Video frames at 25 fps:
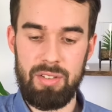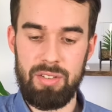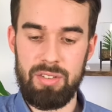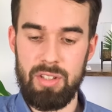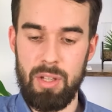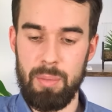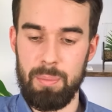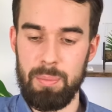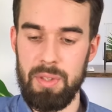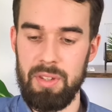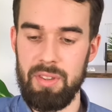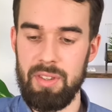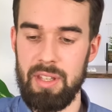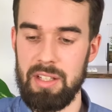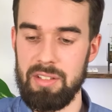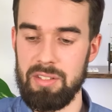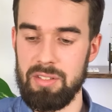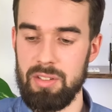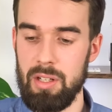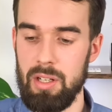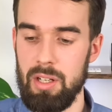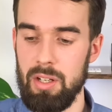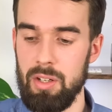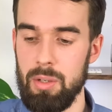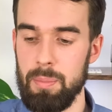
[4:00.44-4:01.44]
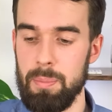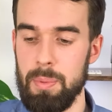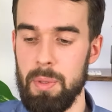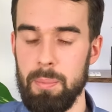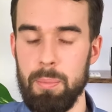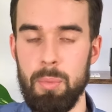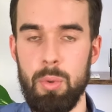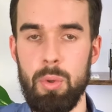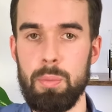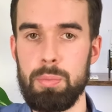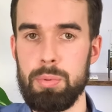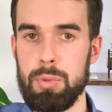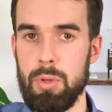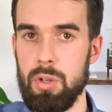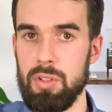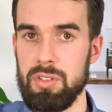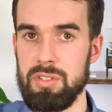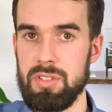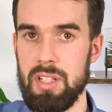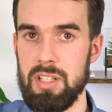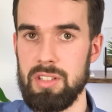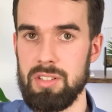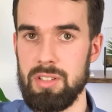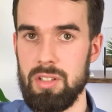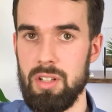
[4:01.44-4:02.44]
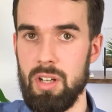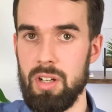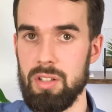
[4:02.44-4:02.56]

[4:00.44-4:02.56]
something that's a little bit more processed and